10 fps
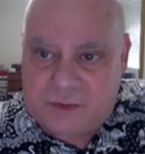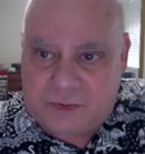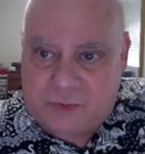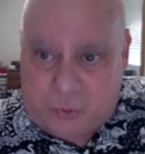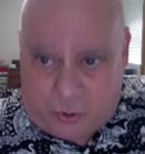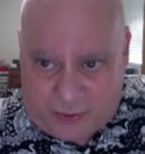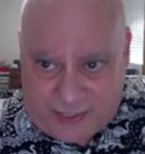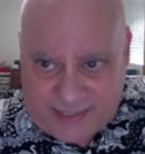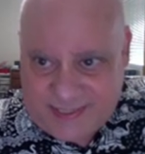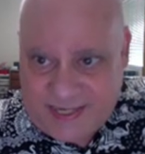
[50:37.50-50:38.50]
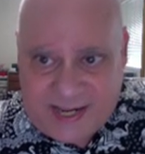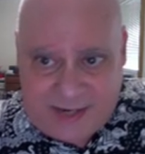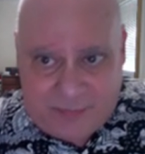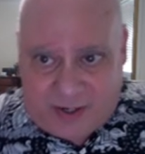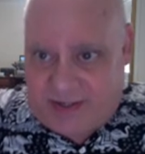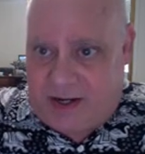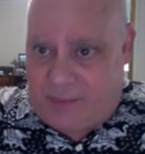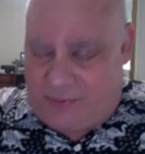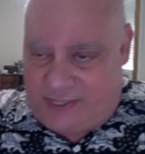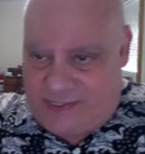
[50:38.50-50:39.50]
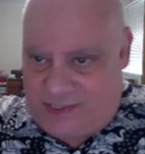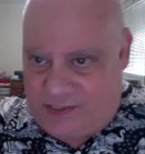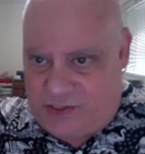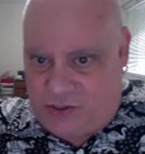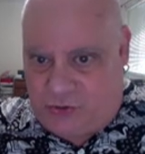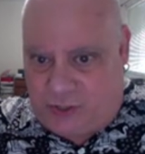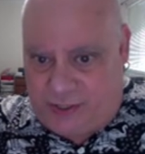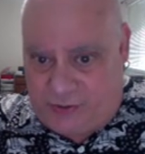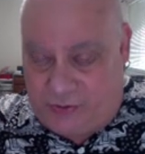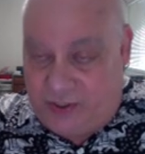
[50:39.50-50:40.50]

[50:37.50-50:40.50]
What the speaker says: or lectin antibody complexes to try to,